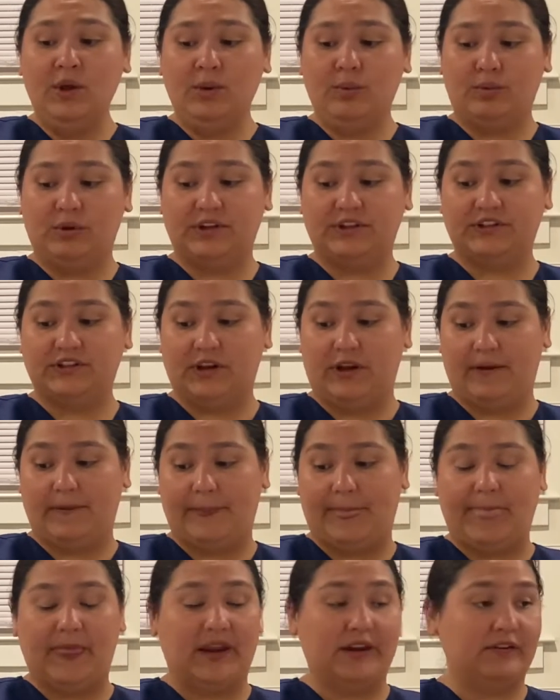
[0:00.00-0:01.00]
which
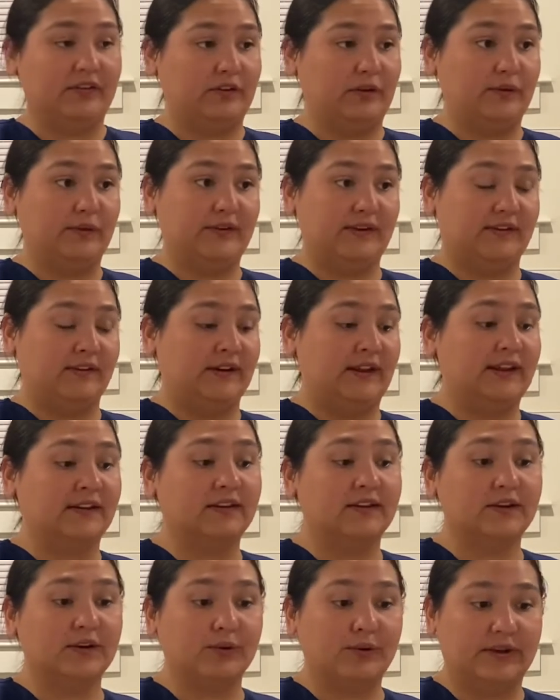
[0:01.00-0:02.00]
that is used as an
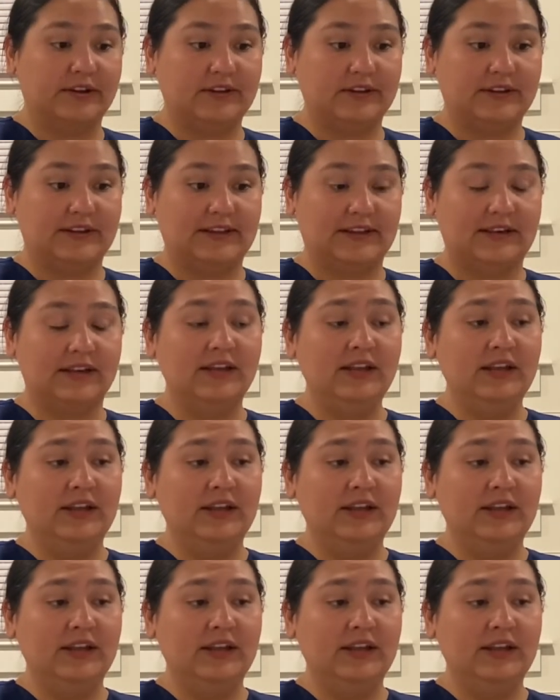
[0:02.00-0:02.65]
anticoagulant